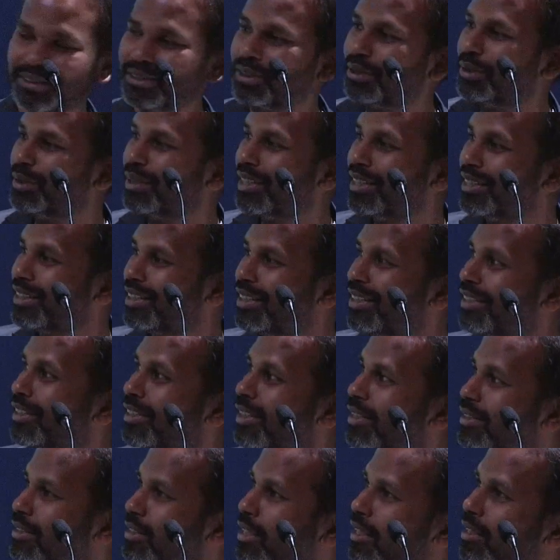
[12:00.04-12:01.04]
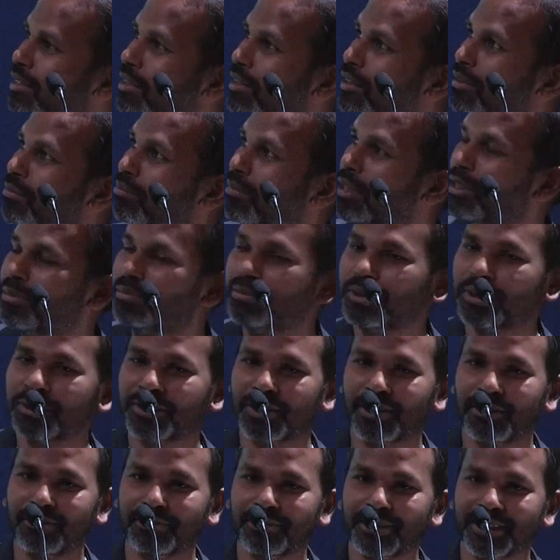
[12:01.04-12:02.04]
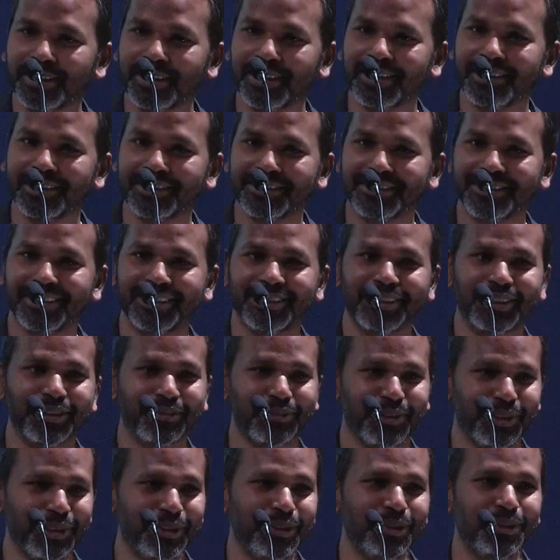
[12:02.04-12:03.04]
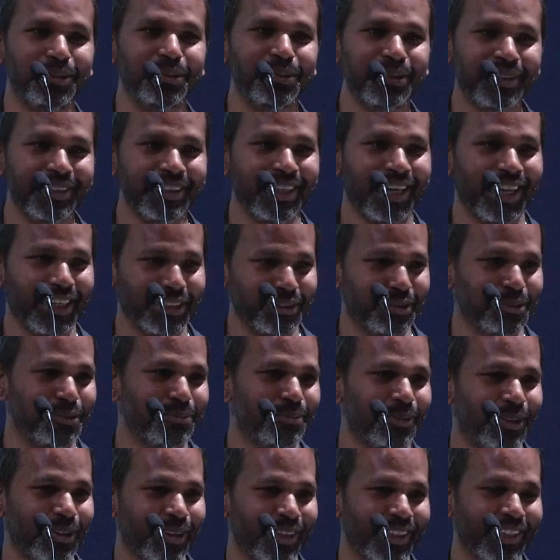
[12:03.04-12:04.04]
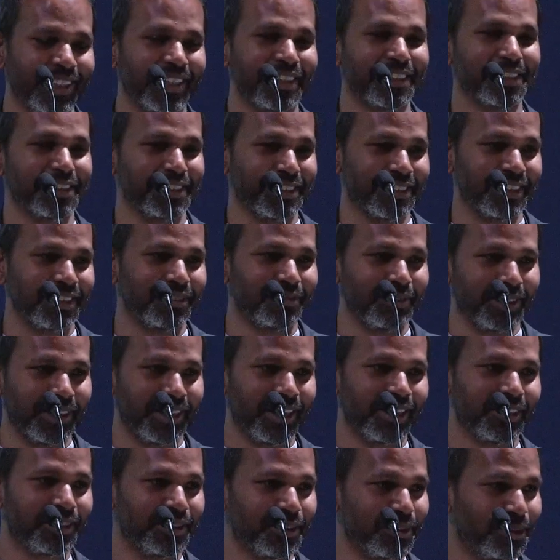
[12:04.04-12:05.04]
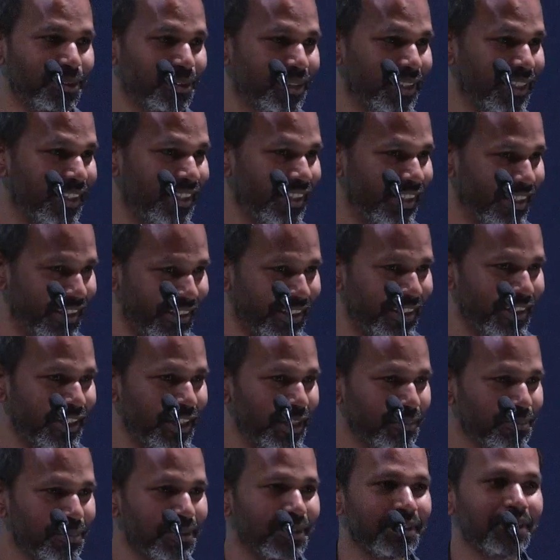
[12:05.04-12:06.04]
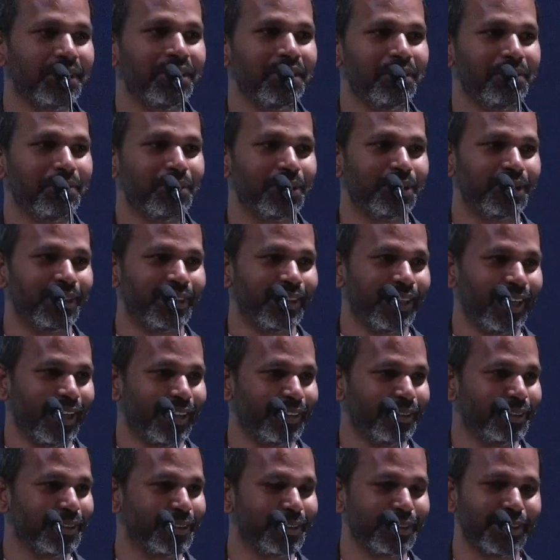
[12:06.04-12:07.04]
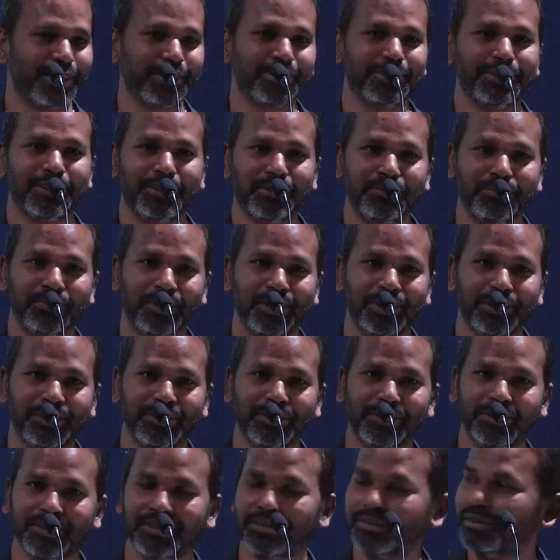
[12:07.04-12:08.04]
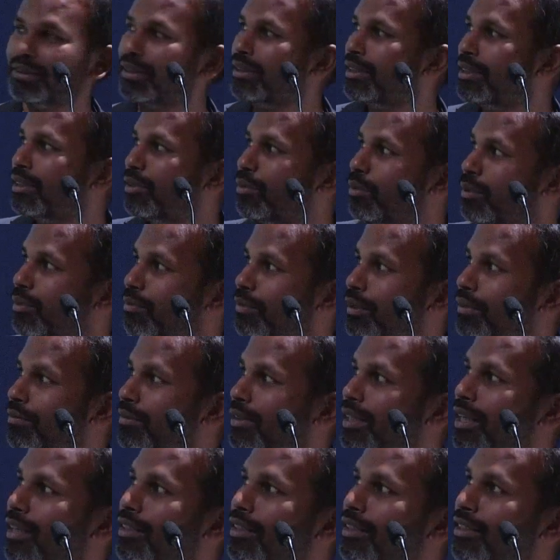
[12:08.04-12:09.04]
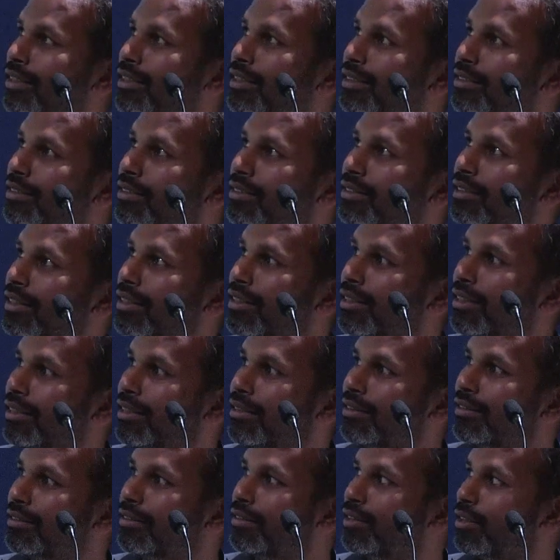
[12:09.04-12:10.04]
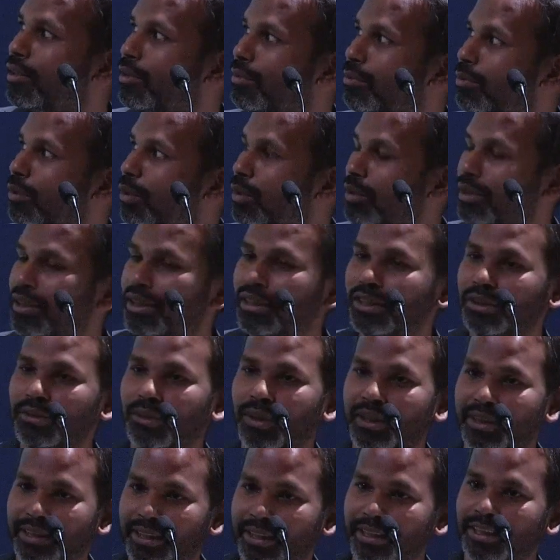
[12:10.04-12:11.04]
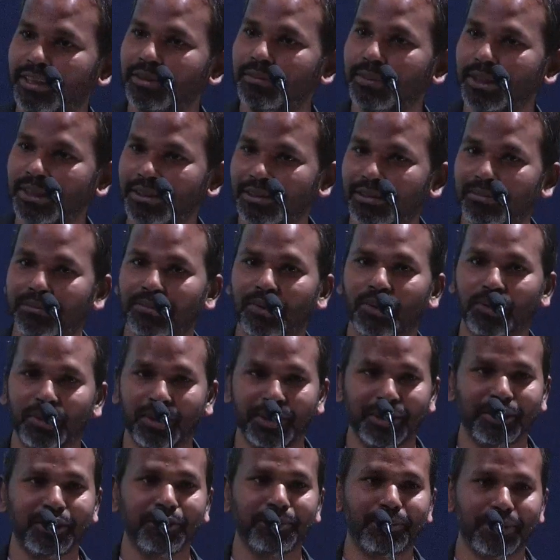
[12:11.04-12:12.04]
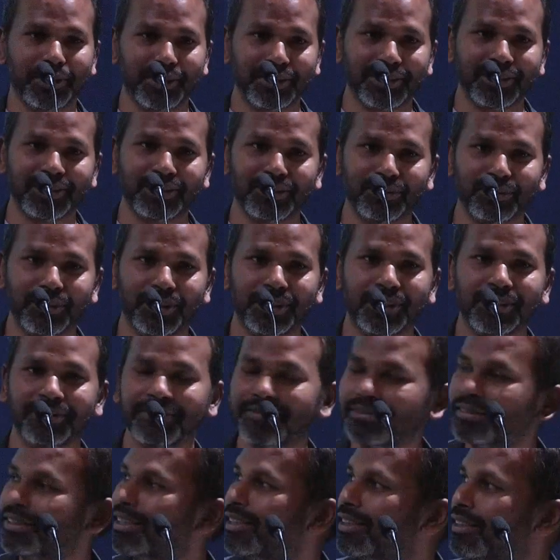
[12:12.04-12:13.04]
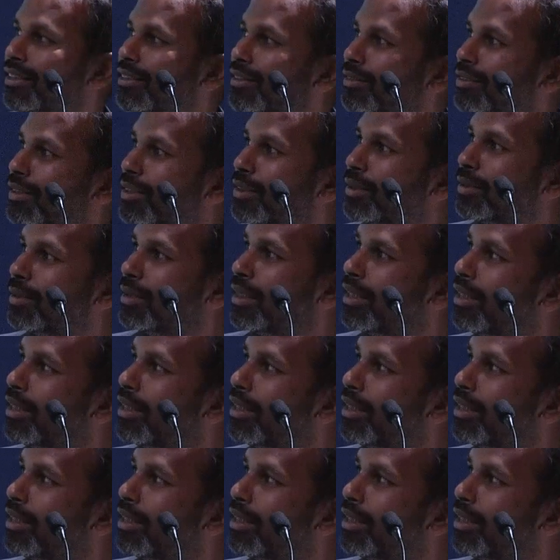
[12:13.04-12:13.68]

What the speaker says: so it does get a bit more complicated than this when you do the actual modeling. As I said, we like to go really in-depth with the granular structure and base. So what we've done here is looked into our database and broken it apart as well. I